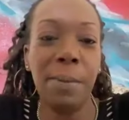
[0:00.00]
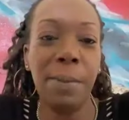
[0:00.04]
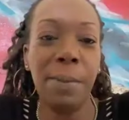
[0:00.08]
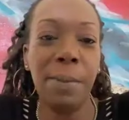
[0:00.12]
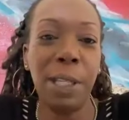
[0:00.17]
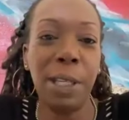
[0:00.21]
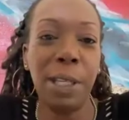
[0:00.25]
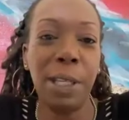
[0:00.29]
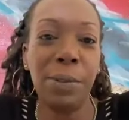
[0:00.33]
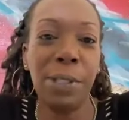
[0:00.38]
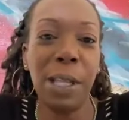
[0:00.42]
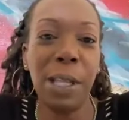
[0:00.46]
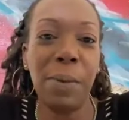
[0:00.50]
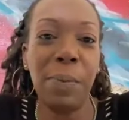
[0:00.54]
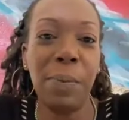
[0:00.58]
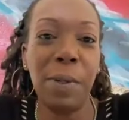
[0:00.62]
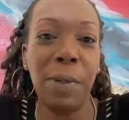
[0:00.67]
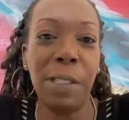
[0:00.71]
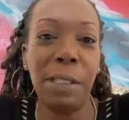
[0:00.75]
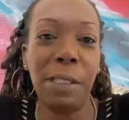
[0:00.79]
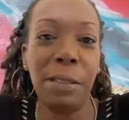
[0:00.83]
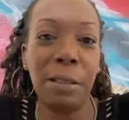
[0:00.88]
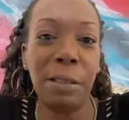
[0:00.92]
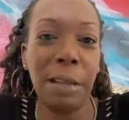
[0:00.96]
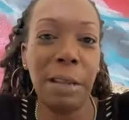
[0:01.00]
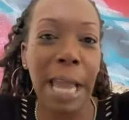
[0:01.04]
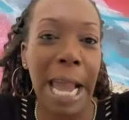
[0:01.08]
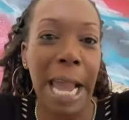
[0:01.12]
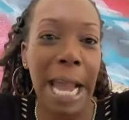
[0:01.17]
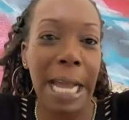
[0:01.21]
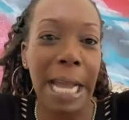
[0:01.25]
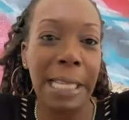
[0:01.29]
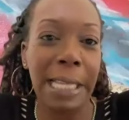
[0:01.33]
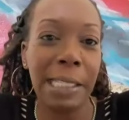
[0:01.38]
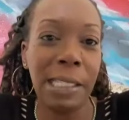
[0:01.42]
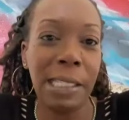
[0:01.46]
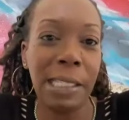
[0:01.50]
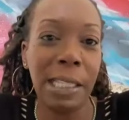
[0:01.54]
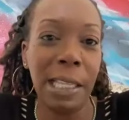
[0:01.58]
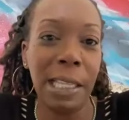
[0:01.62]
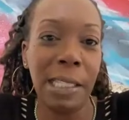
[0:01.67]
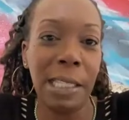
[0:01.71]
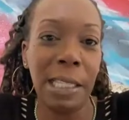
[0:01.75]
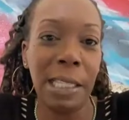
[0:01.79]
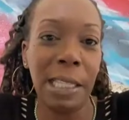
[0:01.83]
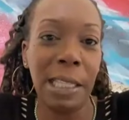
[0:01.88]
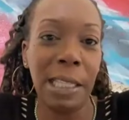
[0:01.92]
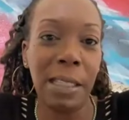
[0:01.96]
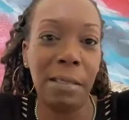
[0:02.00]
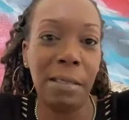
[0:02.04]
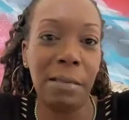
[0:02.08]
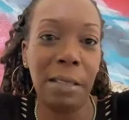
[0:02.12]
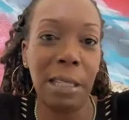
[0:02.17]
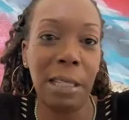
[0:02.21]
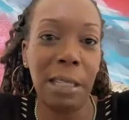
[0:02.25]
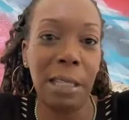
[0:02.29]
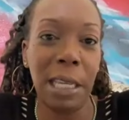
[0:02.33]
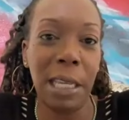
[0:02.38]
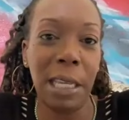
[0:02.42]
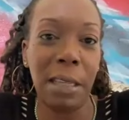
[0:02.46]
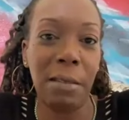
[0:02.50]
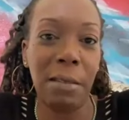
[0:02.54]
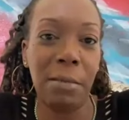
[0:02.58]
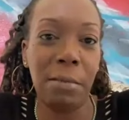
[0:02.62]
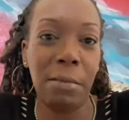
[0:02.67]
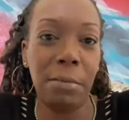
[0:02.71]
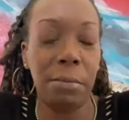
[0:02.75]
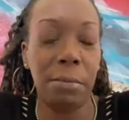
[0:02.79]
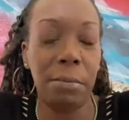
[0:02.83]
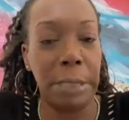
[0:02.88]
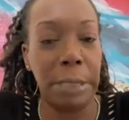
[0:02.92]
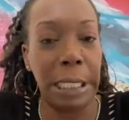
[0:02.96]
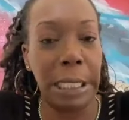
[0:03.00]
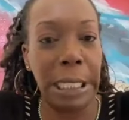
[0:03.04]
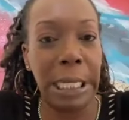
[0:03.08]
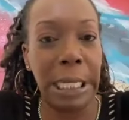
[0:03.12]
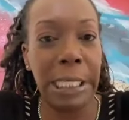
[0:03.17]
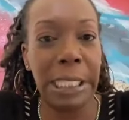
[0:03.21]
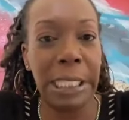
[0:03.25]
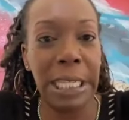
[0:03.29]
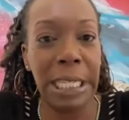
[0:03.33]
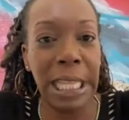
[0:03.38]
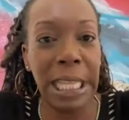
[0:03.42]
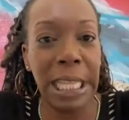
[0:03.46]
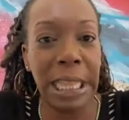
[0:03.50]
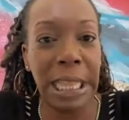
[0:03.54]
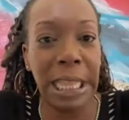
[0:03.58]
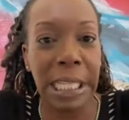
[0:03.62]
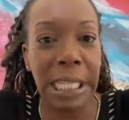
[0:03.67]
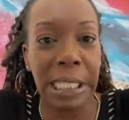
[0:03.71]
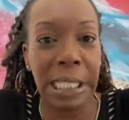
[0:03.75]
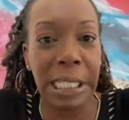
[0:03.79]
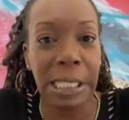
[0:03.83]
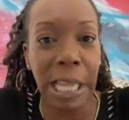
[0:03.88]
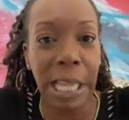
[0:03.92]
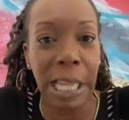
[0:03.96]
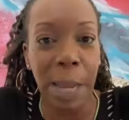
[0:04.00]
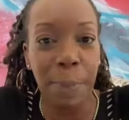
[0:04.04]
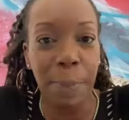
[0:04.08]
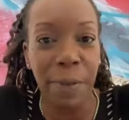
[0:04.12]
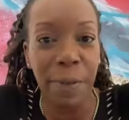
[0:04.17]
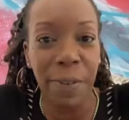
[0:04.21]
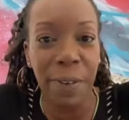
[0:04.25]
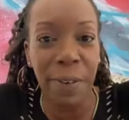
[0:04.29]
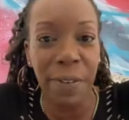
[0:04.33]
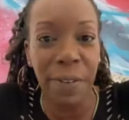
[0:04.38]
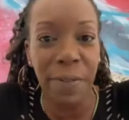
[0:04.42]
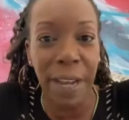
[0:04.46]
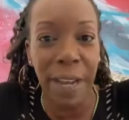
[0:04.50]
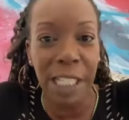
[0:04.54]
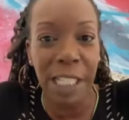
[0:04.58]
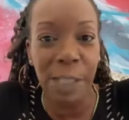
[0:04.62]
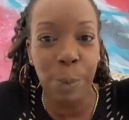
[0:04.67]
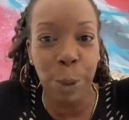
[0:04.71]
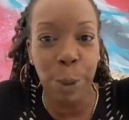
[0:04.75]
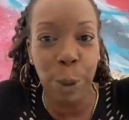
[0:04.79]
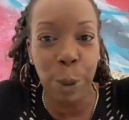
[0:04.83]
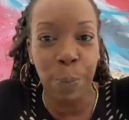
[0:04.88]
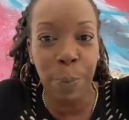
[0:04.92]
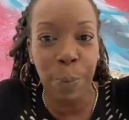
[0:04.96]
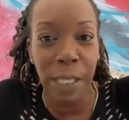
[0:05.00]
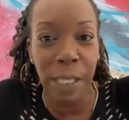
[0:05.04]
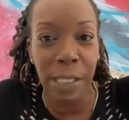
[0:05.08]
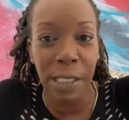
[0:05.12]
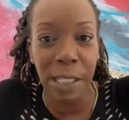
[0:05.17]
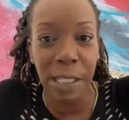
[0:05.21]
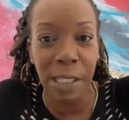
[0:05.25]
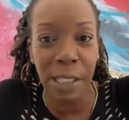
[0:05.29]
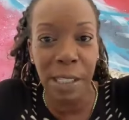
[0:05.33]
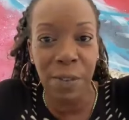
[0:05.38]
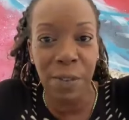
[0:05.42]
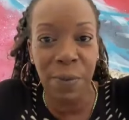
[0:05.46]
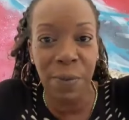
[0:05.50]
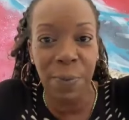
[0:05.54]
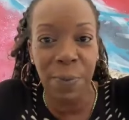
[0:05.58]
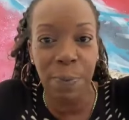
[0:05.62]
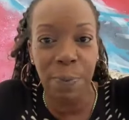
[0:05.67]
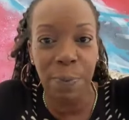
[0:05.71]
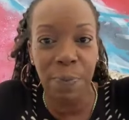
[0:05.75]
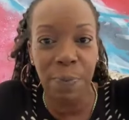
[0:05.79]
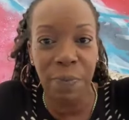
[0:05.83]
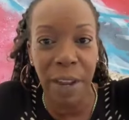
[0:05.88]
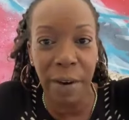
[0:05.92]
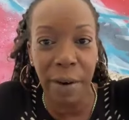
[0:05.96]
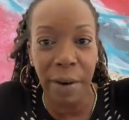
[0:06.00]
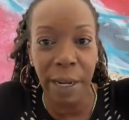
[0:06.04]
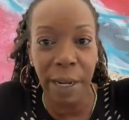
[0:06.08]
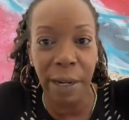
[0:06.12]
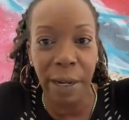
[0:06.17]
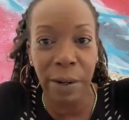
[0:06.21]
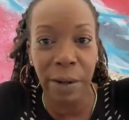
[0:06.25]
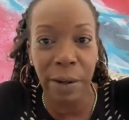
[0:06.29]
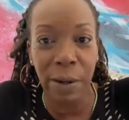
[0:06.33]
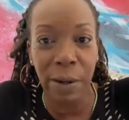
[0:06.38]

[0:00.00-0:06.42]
You know, someone asked, isn't it this type of investment or business very